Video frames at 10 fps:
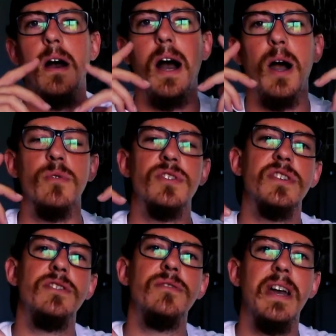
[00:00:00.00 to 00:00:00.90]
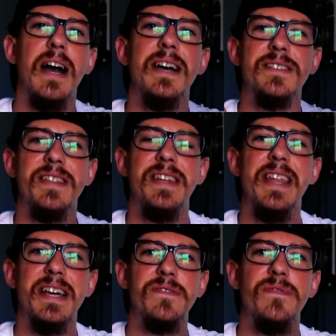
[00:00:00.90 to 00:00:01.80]
I will see you guys in the
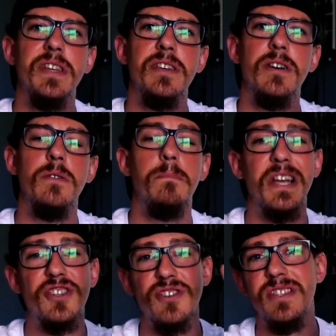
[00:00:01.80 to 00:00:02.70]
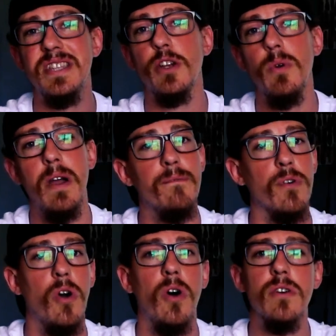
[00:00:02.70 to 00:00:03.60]
next video. Make sure to stick around
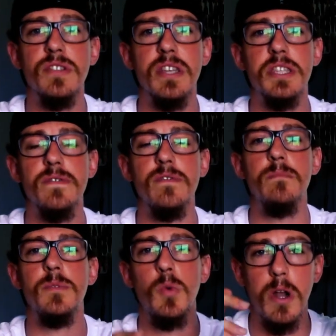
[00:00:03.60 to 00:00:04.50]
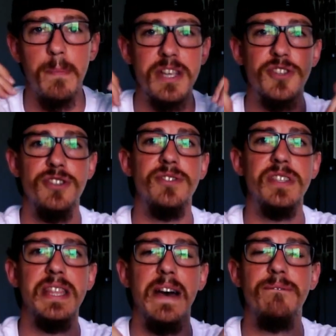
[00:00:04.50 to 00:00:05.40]
for all 6 of them. You want to make sure you
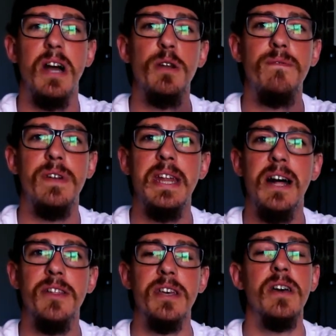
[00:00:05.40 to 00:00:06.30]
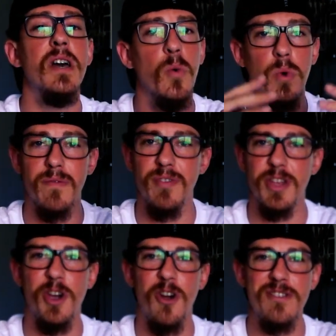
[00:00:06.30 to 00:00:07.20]
see that final finale whenever the
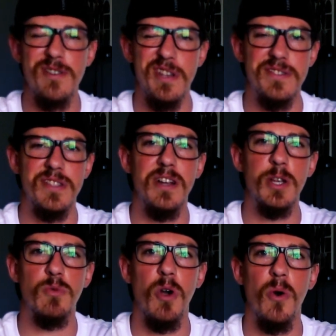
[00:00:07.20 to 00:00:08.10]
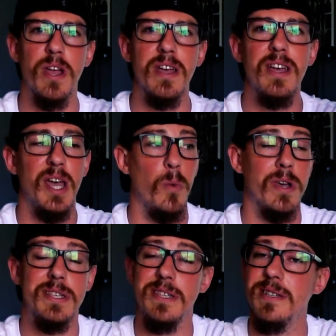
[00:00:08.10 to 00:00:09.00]
garden is done growing and we
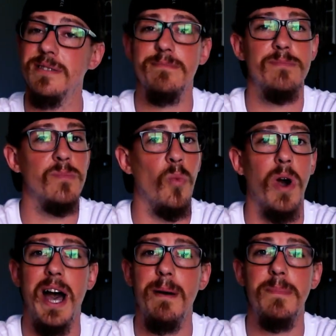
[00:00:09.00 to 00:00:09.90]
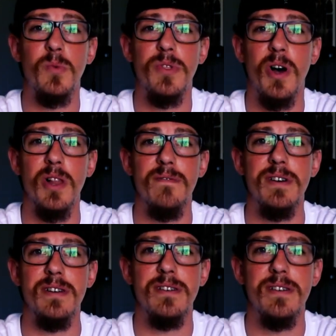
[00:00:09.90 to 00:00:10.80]
can see what happened with all of
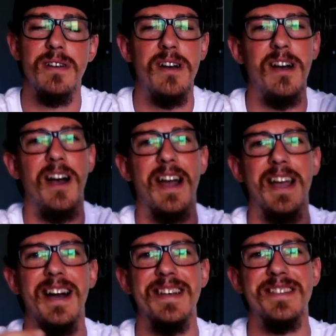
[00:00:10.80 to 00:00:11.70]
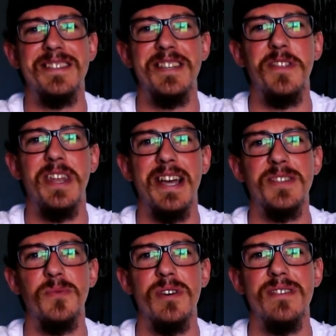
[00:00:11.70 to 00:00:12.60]
it. All right, guys, I'll see you in the
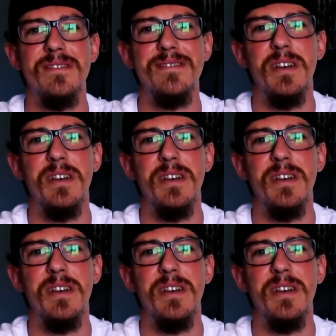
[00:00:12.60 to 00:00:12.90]
next one.